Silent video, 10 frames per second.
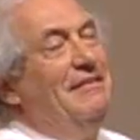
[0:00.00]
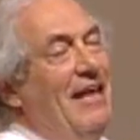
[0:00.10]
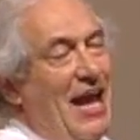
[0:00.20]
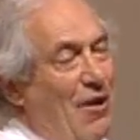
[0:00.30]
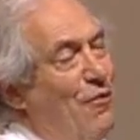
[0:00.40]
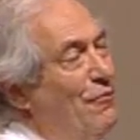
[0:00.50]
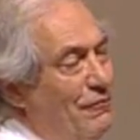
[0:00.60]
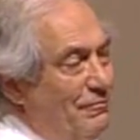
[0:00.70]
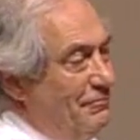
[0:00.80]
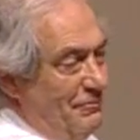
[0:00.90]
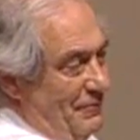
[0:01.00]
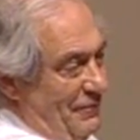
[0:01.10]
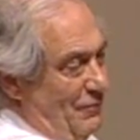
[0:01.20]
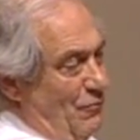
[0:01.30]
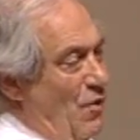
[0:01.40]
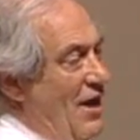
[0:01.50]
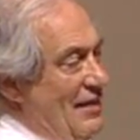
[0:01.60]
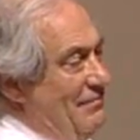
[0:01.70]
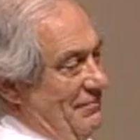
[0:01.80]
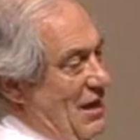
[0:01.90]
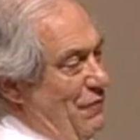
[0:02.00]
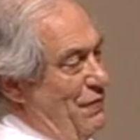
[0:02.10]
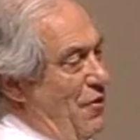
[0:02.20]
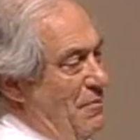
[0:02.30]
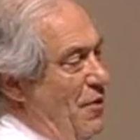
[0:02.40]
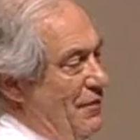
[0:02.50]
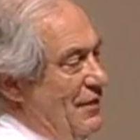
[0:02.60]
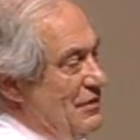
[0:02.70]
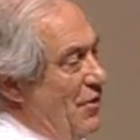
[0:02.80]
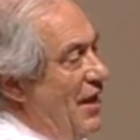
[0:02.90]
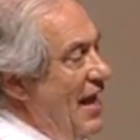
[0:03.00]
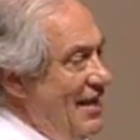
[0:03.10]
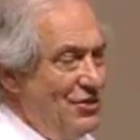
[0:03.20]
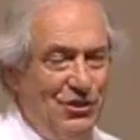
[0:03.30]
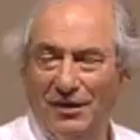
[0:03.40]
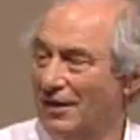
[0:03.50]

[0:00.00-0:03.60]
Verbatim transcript: how wide, how far apart things are, h